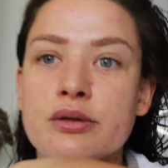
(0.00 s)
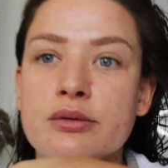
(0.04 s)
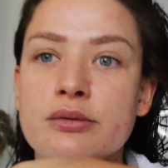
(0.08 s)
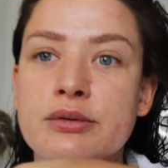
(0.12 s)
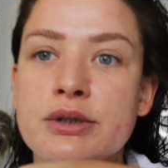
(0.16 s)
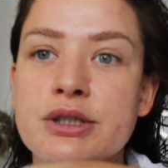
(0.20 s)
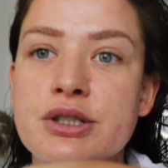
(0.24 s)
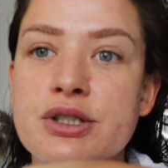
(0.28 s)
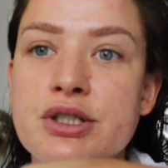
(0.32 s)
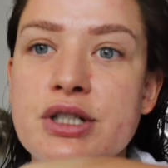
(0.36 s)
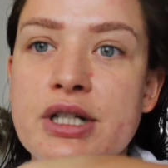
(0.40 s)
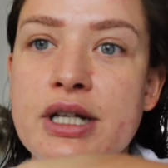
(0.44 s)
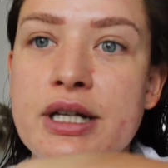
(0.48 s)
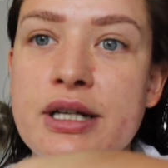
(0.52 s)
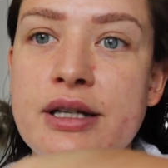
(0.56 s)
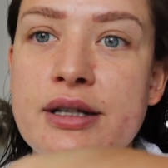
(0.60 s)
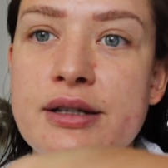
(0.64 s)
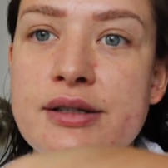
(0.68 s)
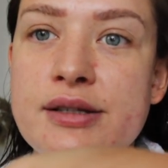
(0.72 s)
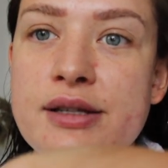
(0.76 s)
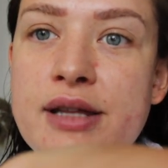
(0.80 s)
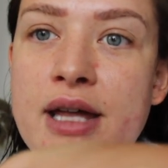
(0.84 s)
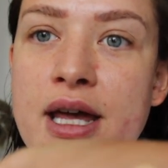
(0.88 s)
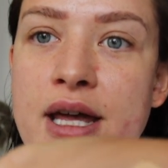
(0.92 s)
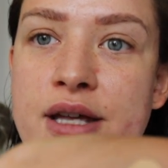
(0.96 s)
which is
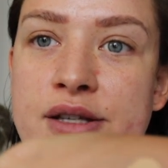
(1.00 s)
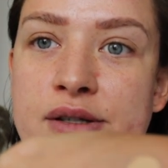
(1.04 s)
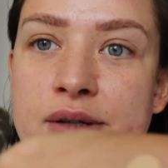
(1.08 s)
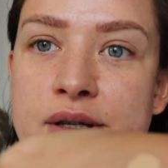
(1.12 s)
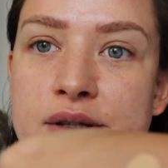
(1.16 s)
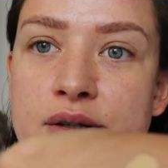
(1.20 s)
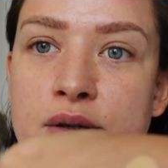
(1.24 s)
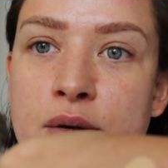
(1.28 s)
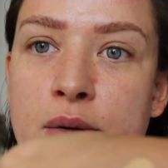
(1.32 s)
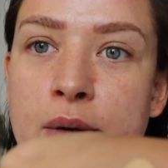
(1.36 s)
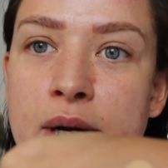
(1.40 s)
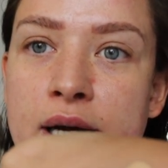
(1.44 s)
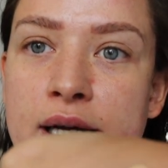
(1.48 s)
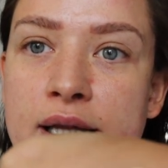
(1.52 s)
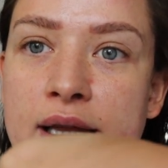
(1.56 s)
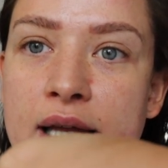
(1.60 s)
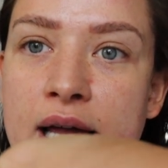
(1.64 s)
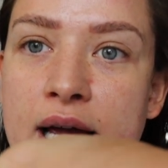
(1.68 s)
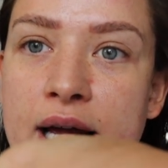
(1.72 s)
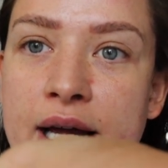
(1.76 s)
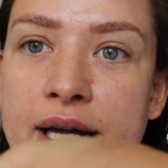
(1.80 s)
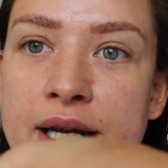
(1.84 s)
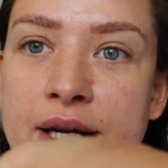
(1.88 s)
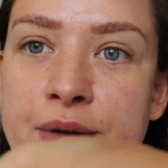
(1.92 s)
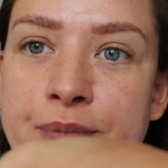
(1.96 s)
there, so it's quite
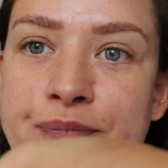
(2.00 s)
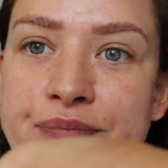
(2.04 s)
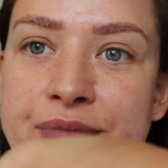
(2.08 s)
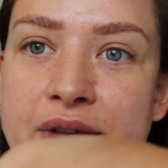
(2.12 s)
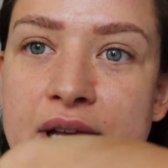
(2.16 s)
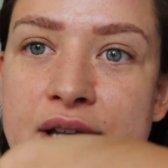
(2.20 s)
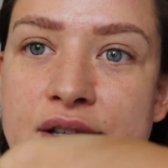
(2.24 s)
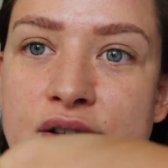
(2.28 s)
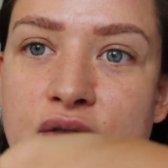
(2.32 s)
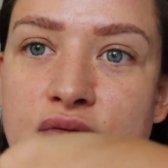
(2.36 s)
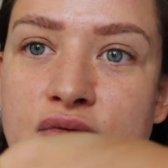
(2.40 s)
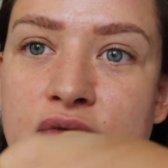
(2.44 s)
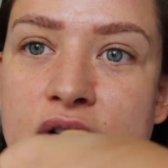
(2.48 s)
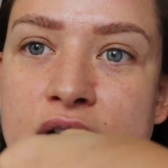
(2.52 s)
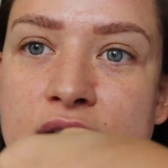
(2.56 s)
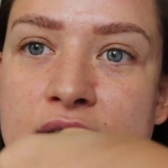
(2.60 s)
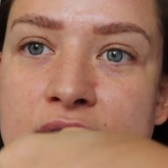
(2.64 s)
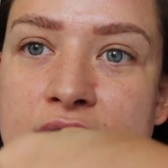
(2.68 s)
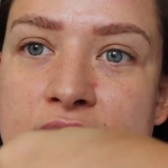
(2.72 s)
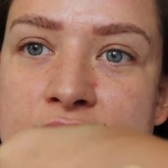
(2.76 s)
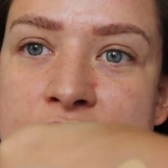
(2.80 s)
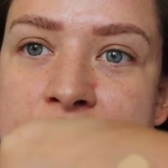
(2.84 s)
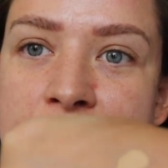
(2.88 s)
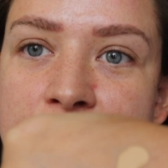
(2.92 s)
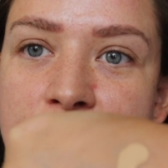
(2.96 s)
light. It's a really
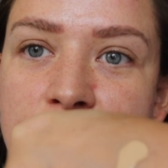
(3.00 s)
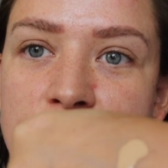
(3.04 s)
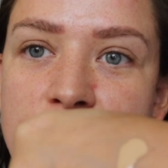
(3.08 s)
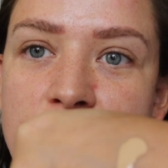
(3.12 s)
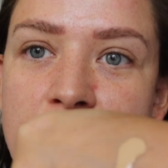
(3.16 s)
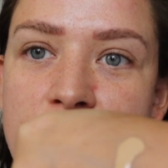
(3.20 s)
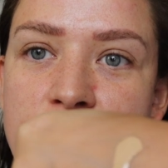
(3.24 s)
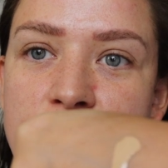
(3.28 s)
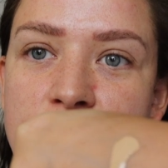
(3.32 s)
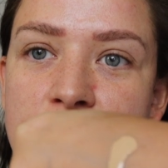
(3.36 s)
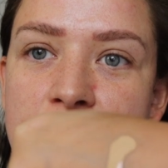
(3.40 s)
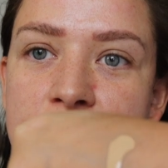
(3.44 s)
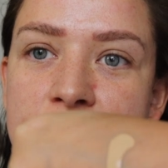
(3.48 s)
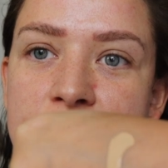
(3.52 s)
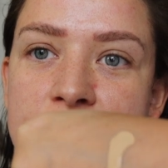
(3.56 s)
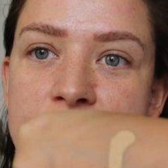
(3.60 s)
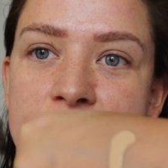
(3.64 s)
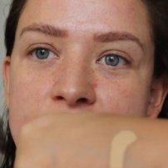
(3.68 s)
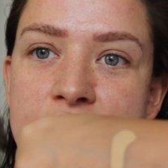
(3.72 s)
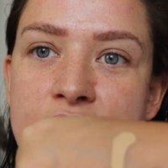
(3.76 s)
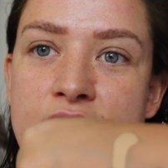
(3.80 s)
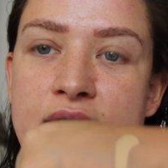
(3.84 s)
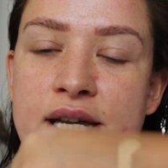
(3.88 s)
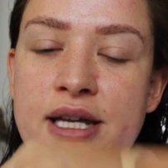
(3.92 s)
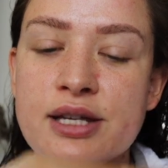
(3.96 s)
nice texture, as you can
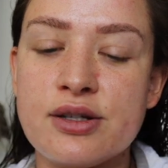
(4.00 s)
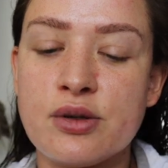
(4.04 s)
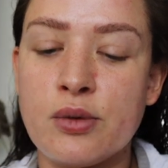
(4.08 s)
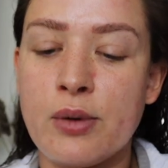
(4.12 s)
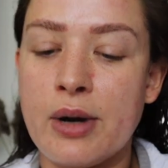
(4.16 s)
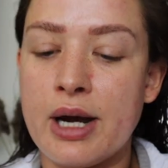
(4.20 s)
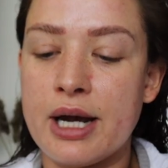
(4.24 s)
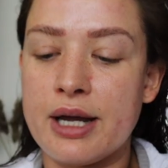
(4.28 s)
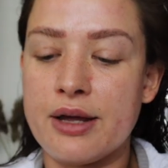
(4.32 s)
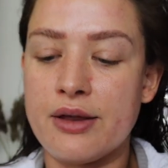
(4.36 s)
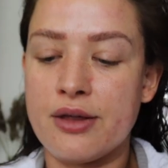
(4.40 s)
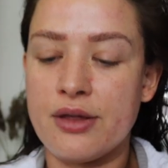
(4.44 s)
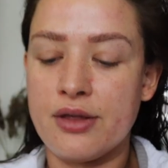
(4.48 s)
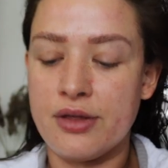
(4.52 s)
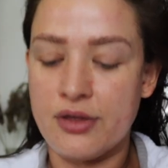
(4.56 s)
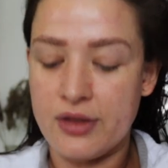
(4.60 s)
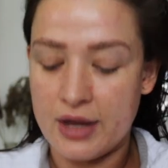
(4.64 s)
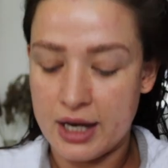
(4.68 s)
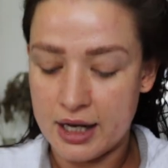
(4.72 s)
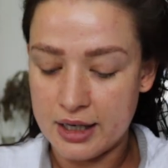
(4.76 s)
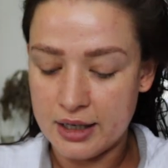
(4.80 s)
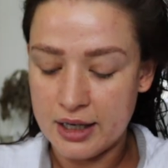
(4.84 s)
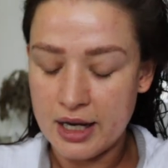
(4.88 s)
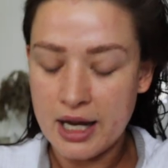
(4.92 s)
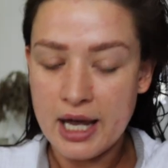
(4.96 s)
see, it's quite
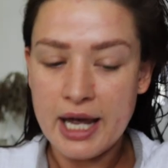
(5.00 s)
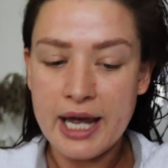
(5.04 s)
thin.